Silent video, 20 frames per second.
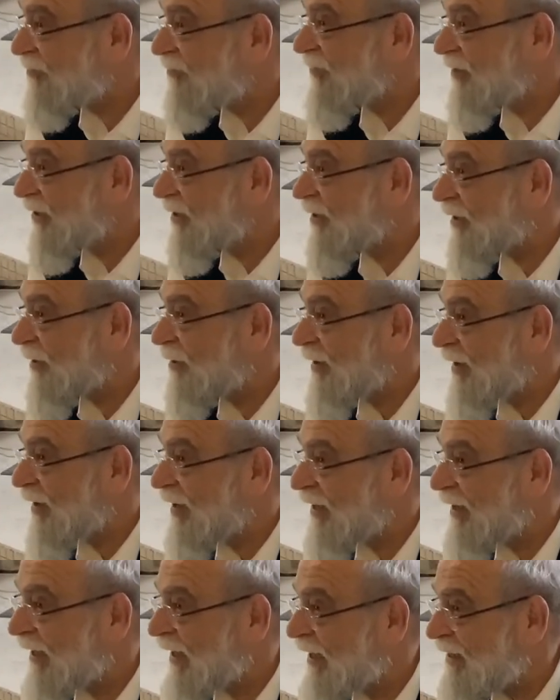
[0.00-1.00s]
And
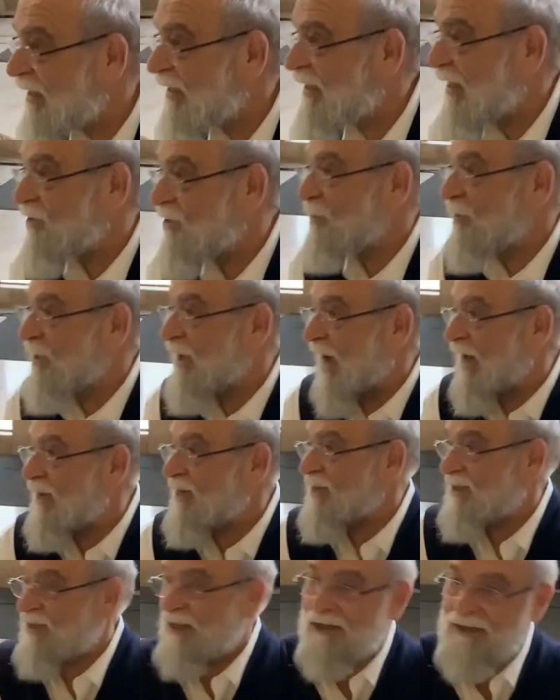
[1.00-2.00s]
I think that's what God is
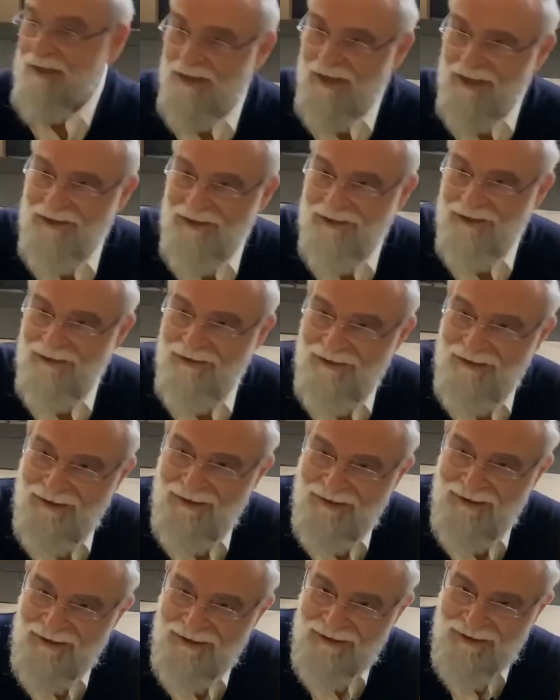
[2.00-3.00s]
telling us.
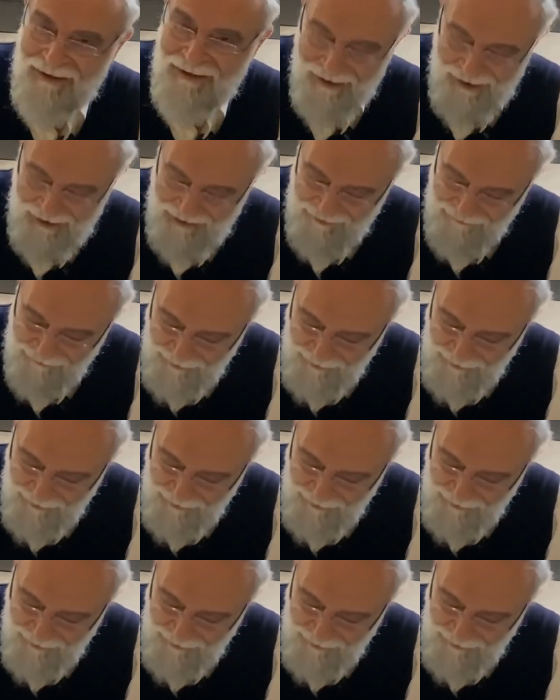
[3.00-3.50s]
And if we